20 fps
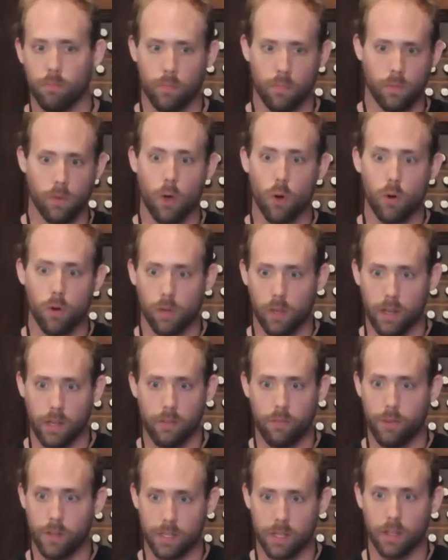locally,
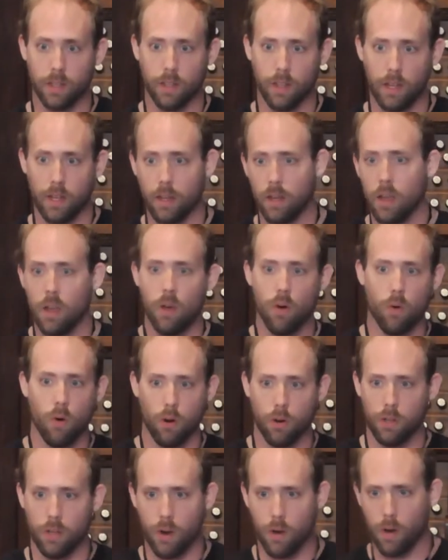physically, or,
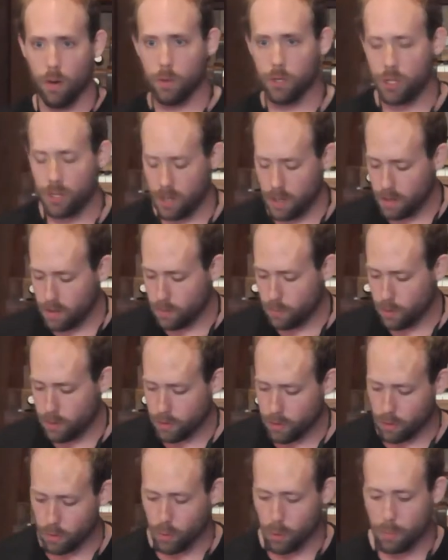you know, a machine with
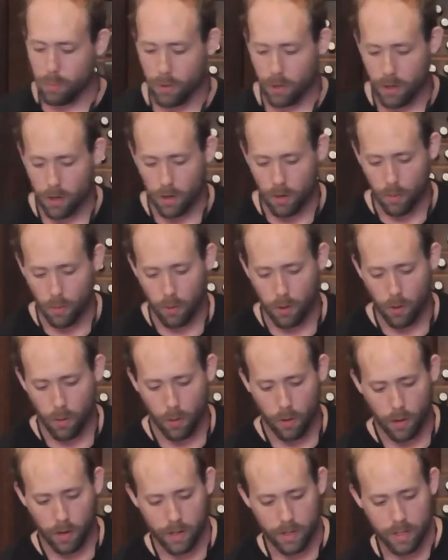your group or your, or your
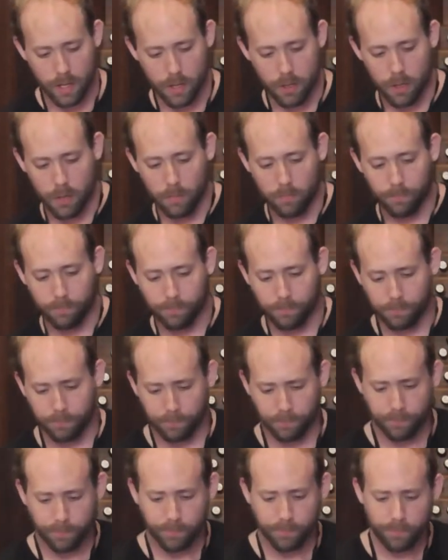organization.
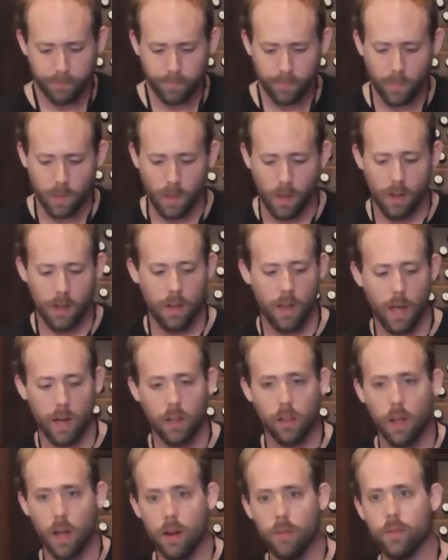And
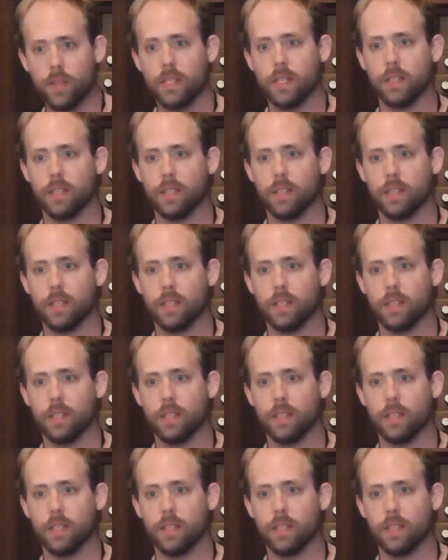a lot of this is